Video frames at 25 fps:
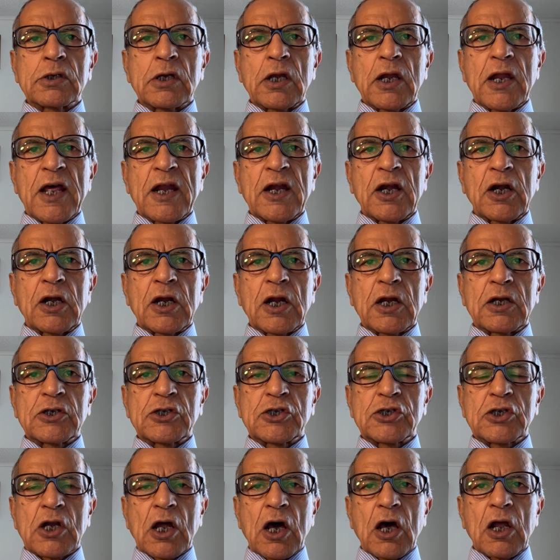Lenin and
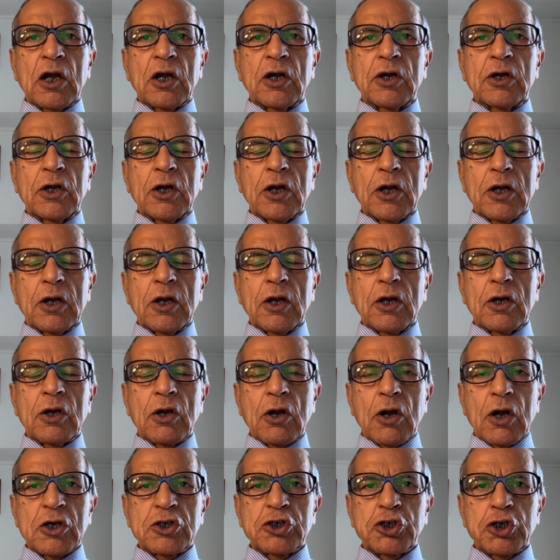Stalin did in
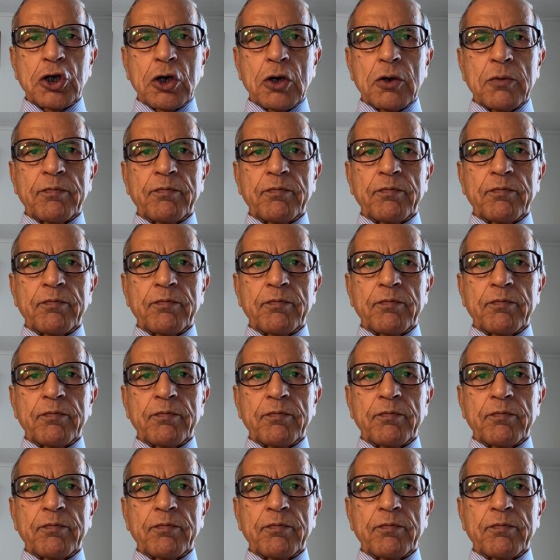Russia.